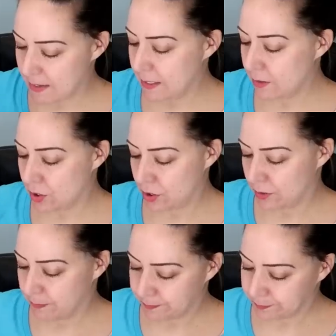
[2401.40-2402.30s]

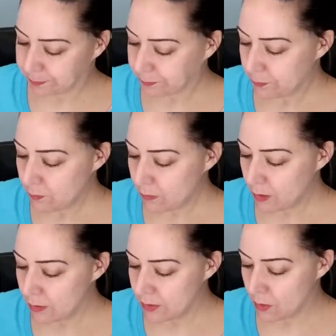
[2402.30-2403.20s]
much,
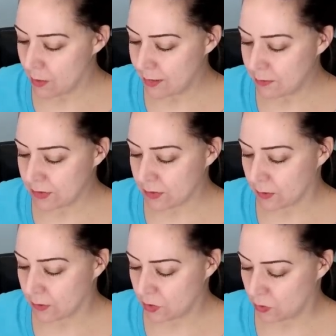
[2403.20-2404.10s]
so I'm just
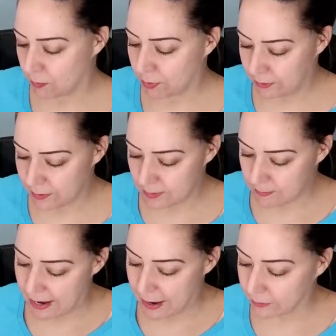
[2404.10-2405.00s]
going to put this
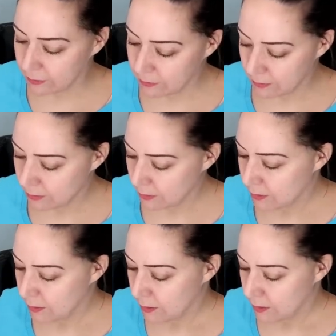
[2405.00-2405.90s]
back.
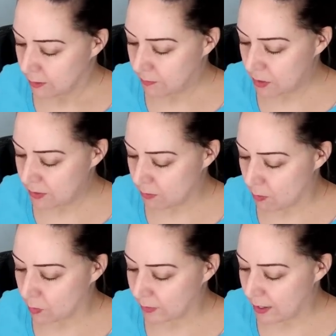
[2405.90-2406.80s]
The
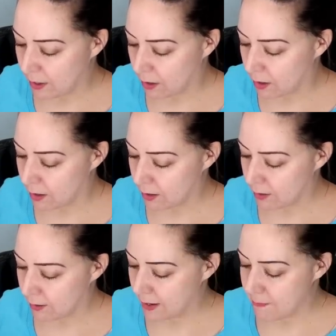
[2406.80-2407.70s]
person won't care.
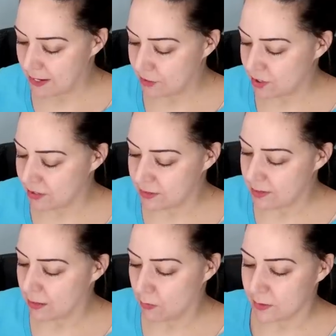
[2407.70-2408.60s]
I mentioned
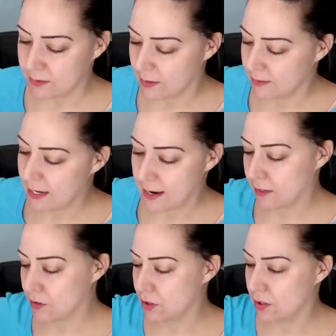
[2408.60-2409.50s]
that it wasn't
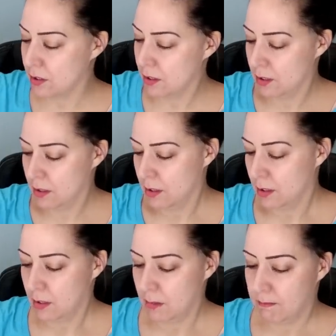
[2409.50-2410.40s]
attached,
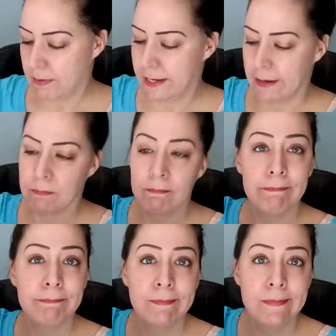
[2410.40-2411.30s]
but
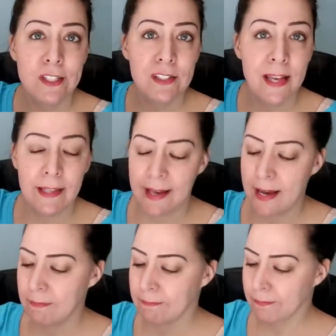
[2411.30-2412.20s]
just like
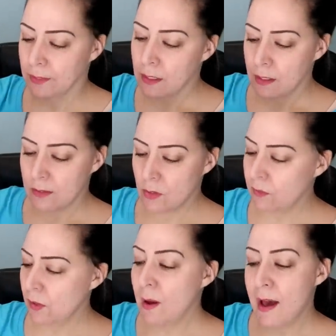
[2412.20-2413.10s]
that. So
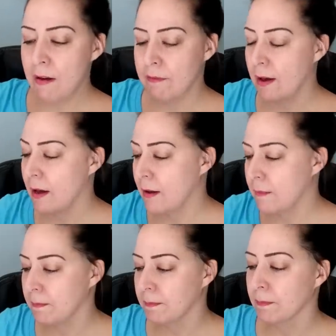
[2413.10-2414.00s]
if you have
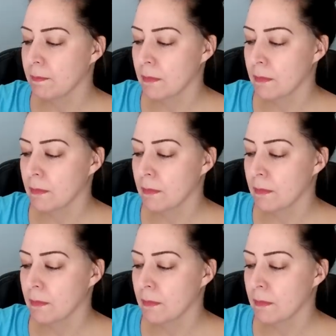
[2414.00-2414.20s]
um,